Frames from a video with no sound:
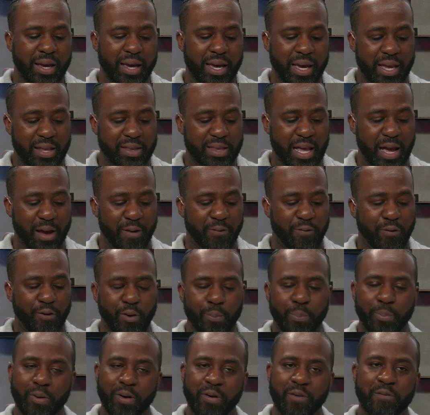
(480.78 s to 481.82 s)
hit that
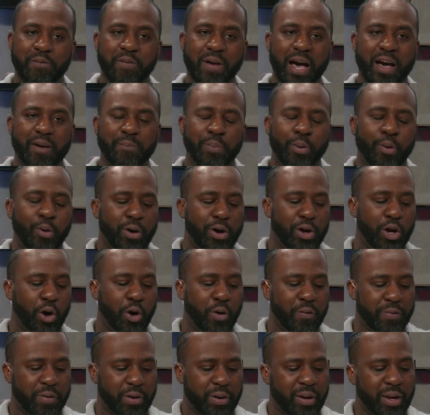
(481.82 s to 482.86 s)
4.5 point
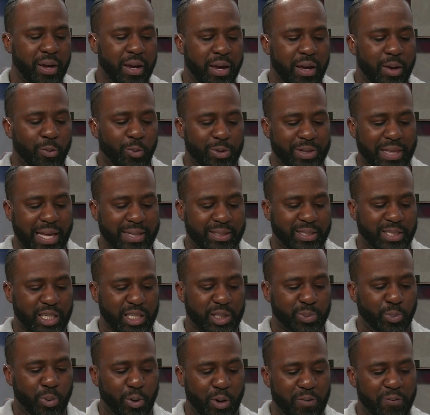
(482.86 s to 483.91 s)
over with that
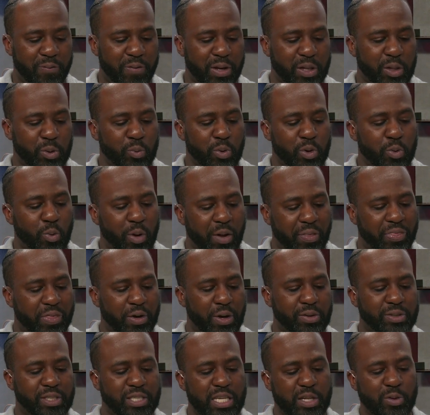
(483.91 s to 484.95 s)
6-point victory,
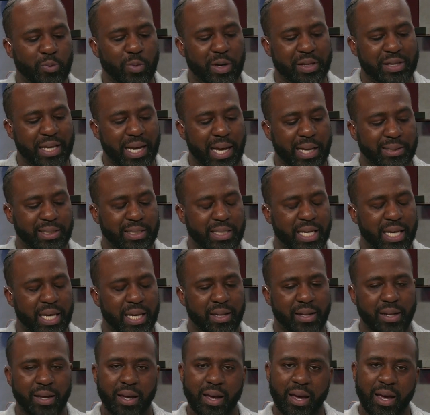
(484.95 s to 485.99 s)

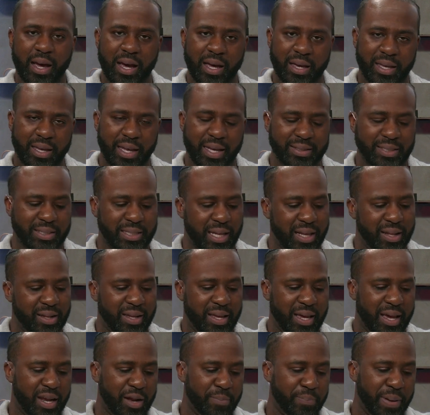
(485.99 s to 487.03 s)
113-119 against the
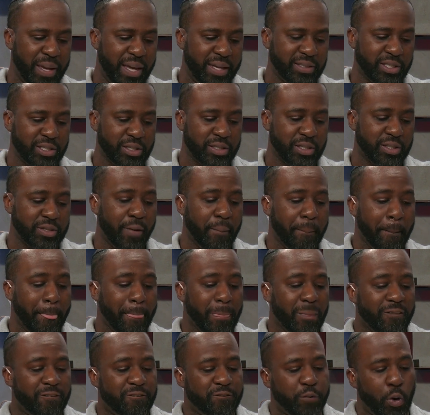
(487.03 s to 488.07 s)
Indiana Pacers.
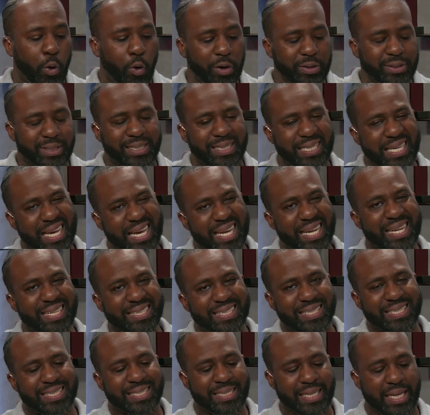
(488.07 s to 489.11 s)

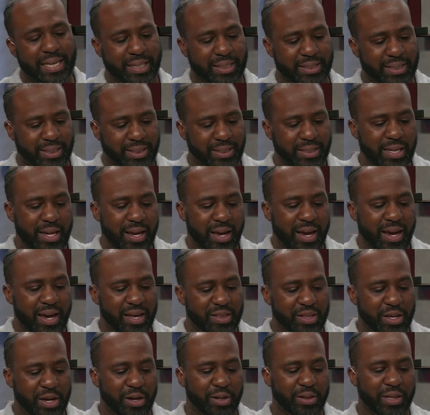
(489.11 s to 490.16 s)
14-6 in their